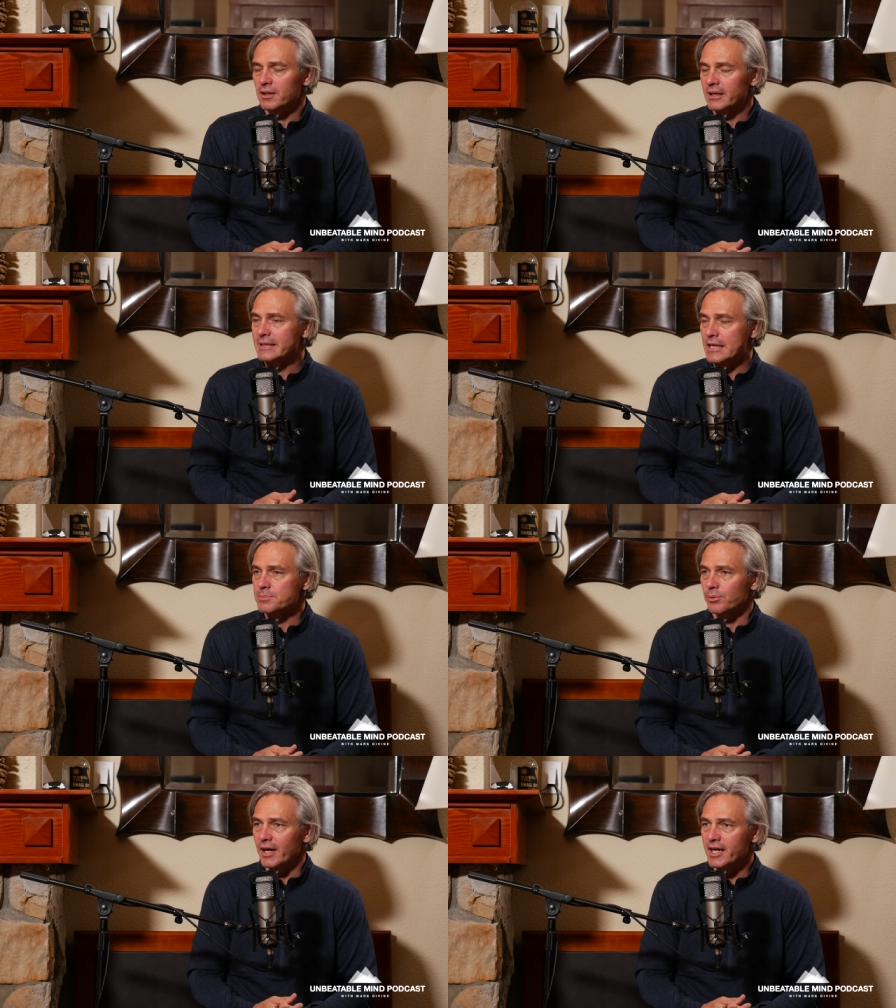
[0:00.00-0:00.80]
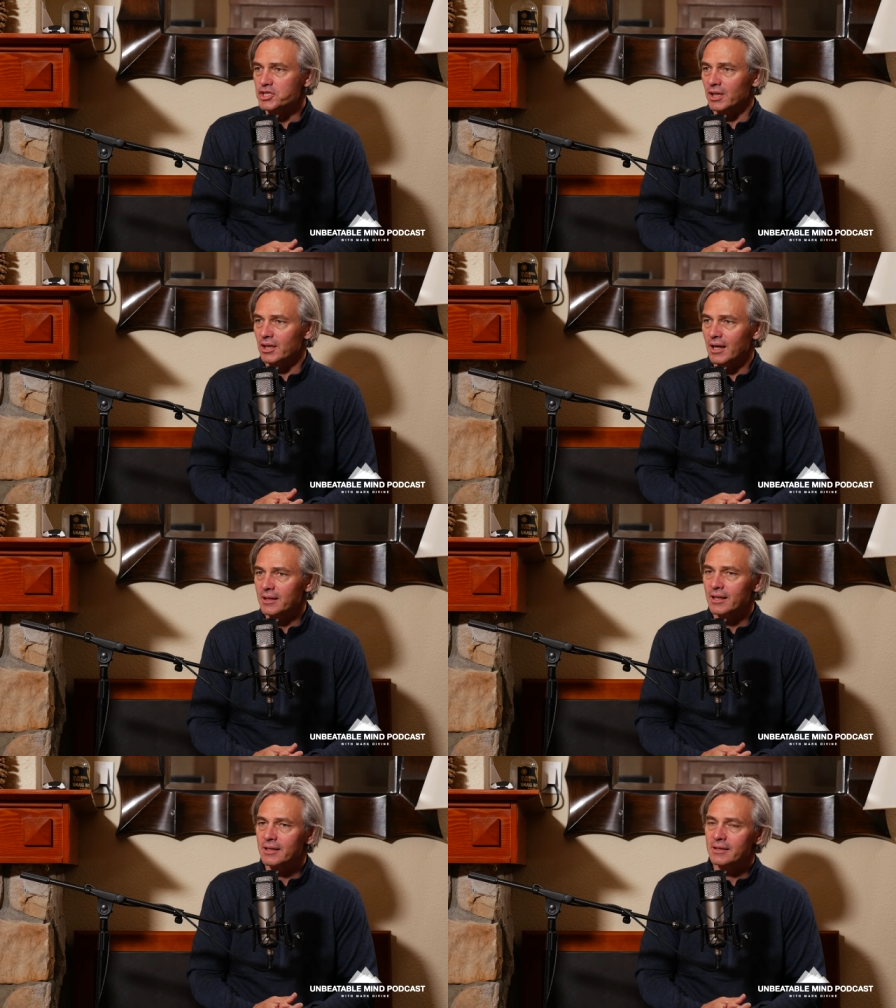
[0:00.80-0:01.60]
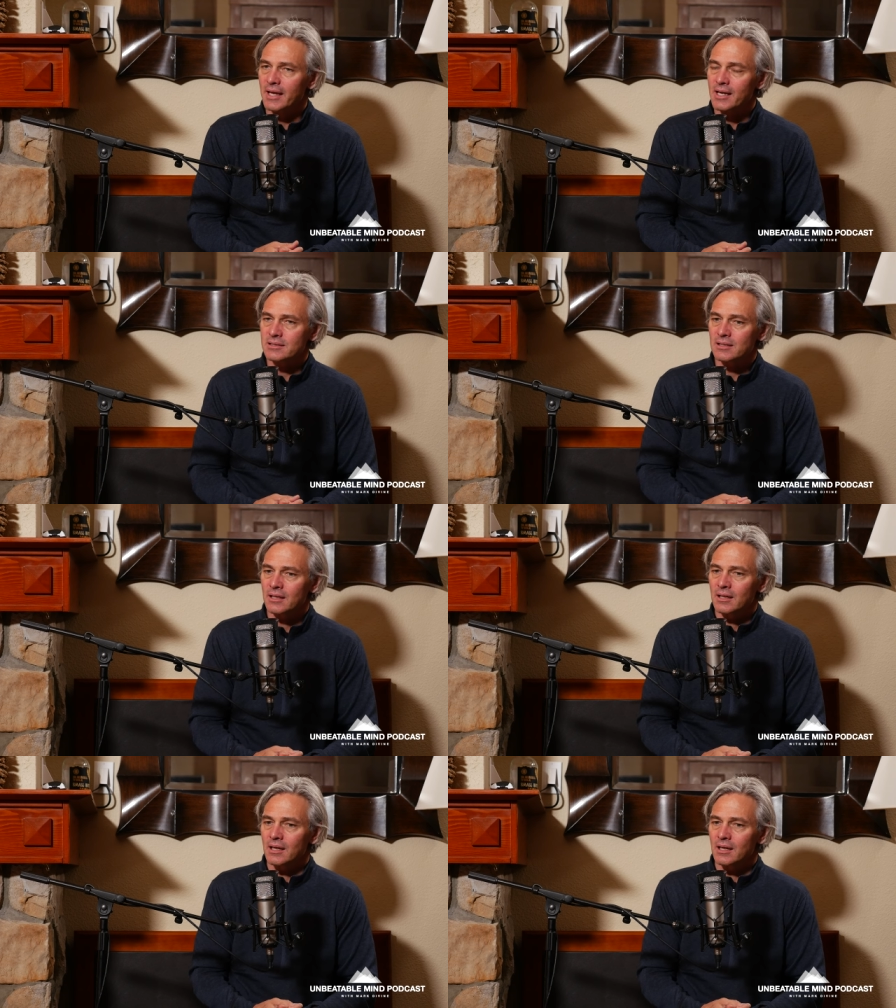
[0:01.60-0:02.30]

in, in desperation? Yeah. And I think that that's